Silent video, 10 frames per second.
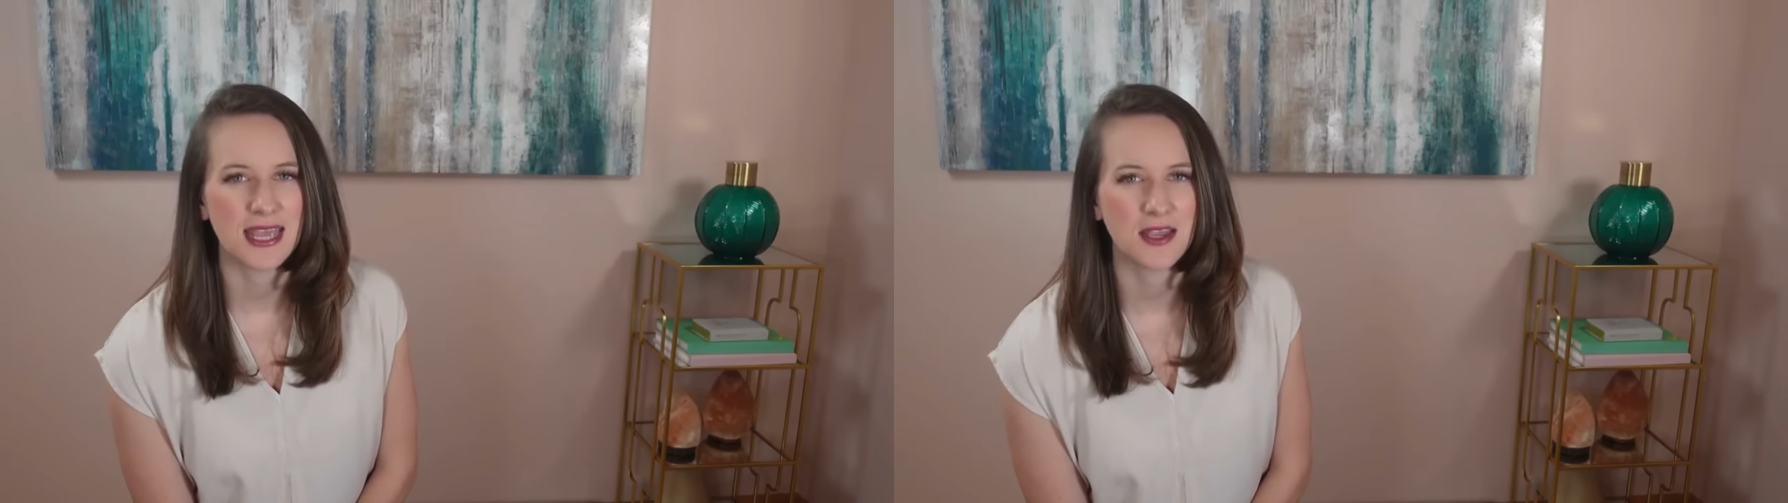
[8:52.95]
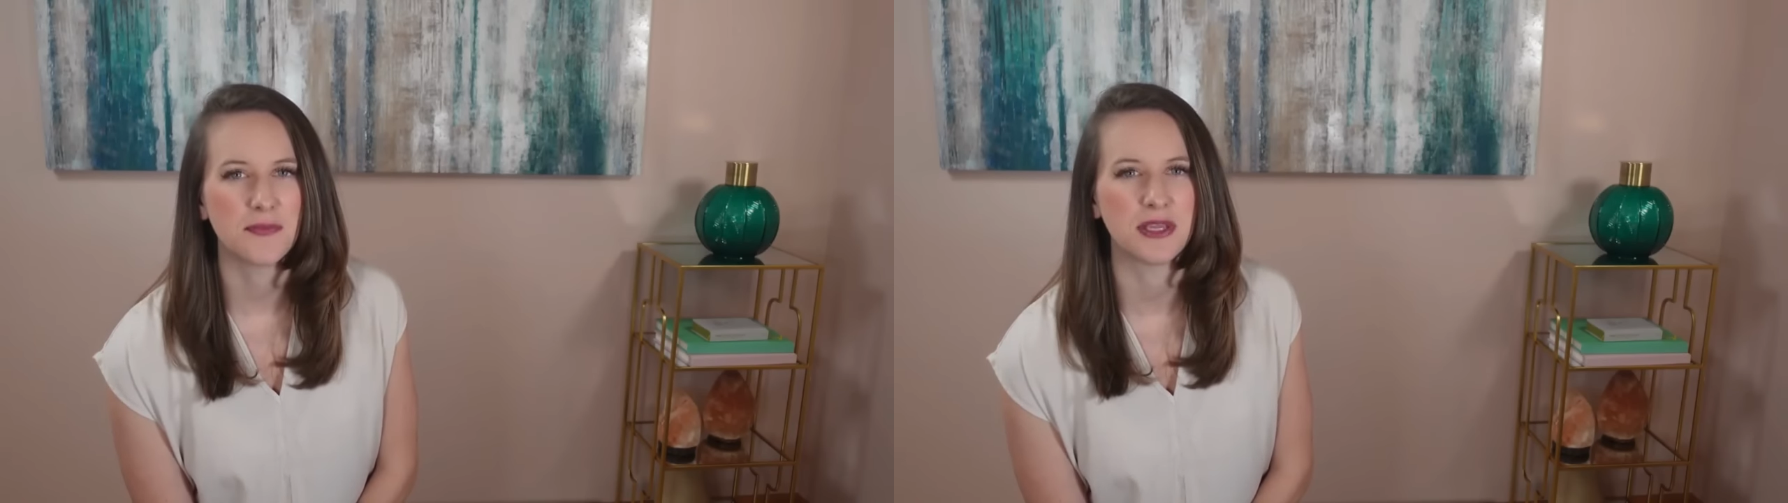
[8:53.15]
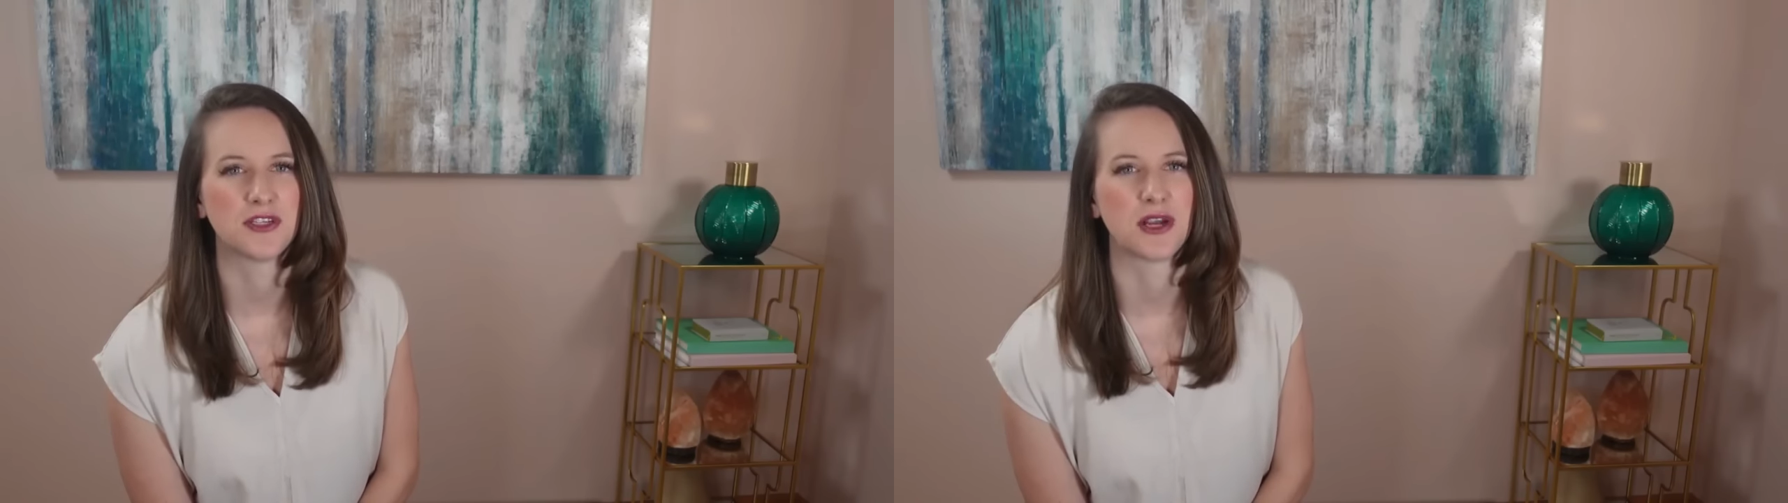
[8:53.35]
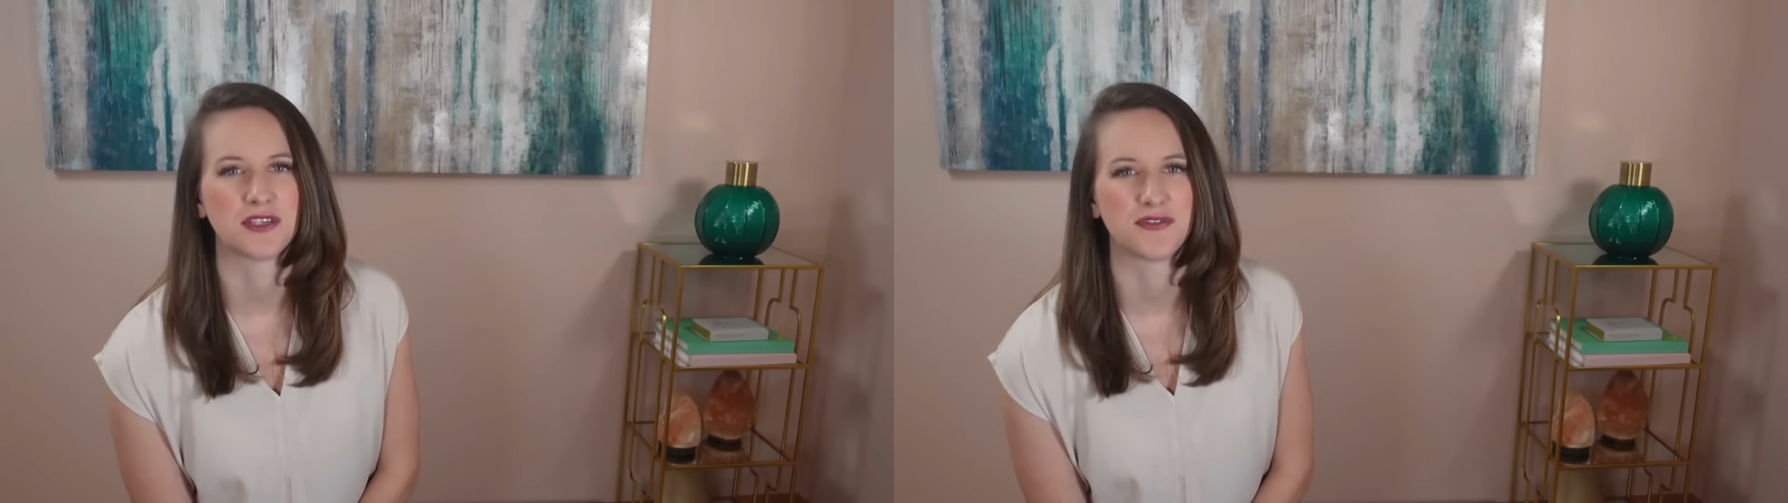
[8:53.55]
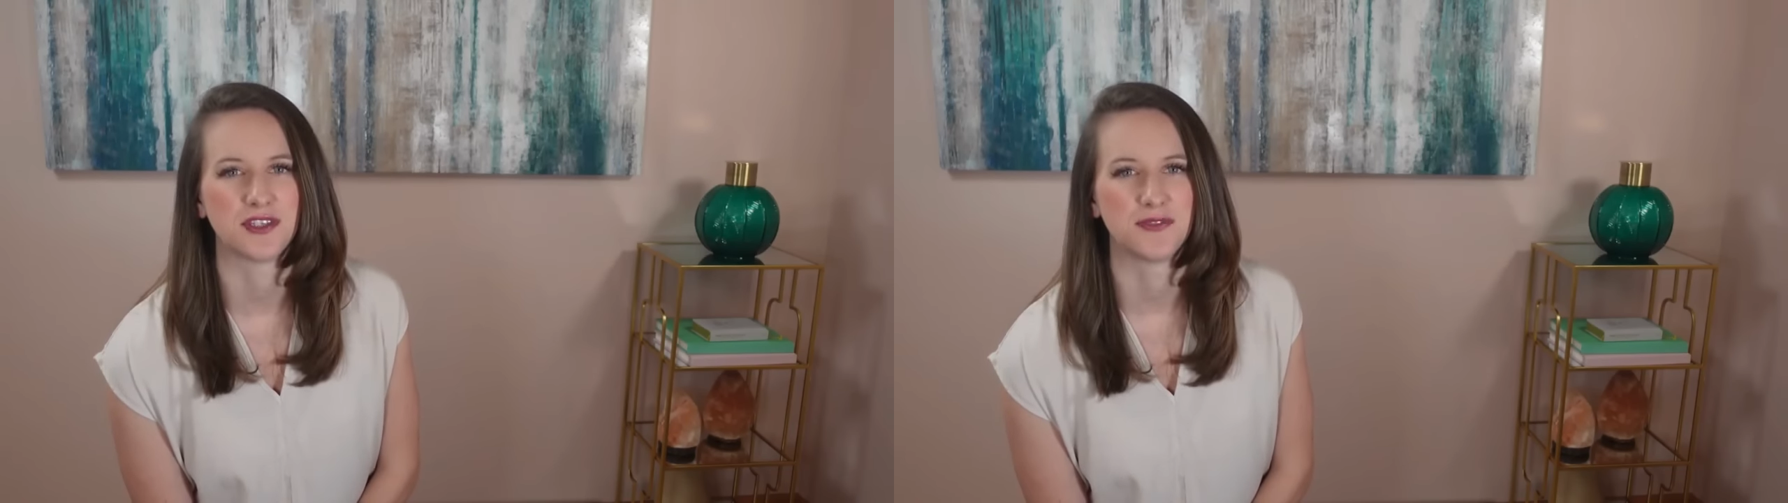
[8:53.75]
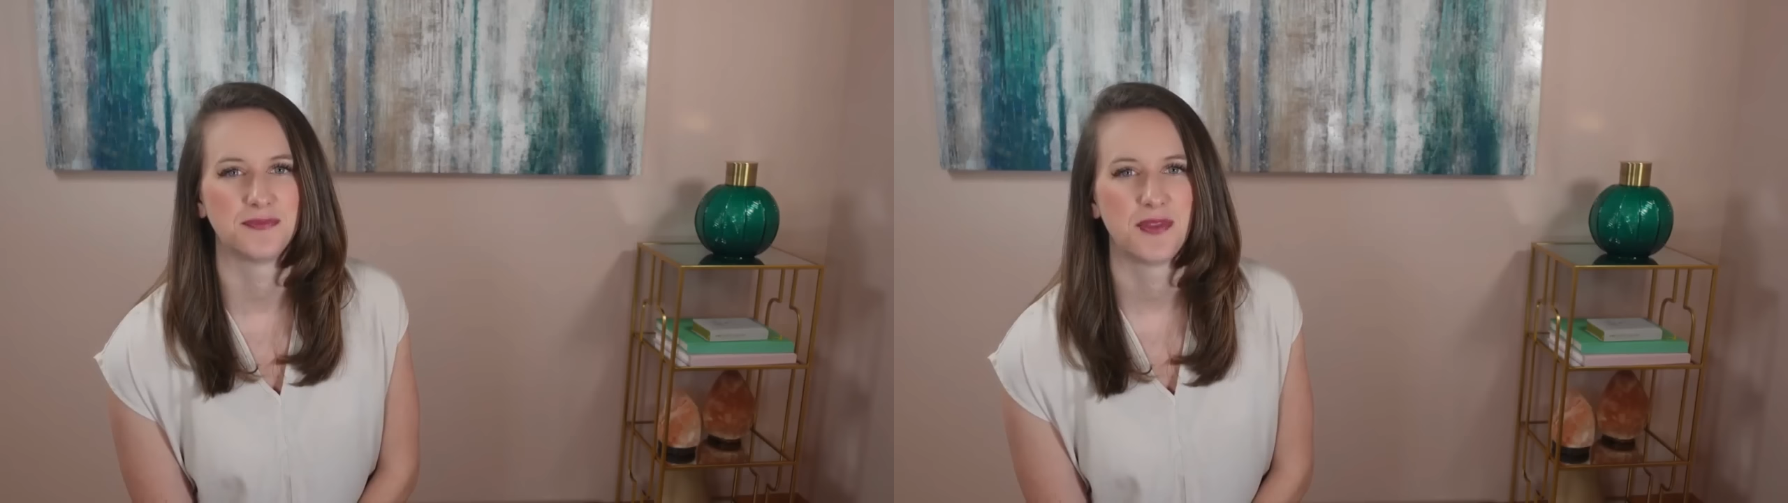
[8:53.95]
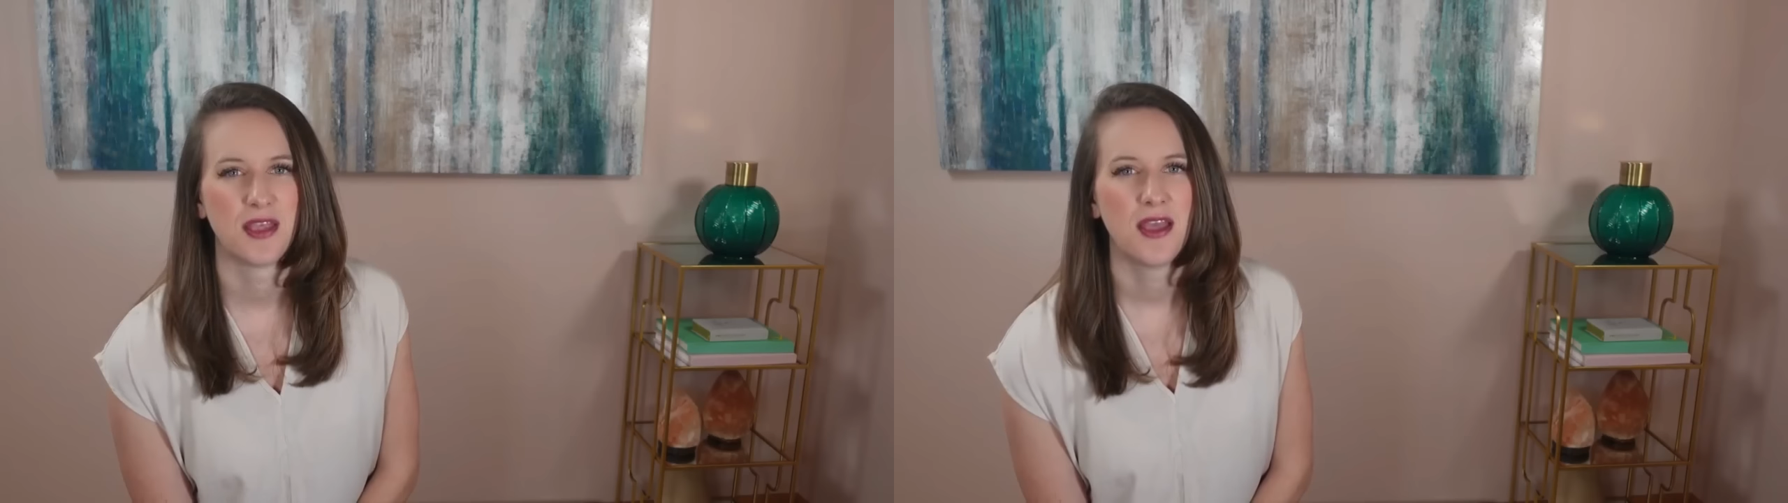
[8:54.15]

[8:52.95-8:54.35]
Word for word: can be stressful.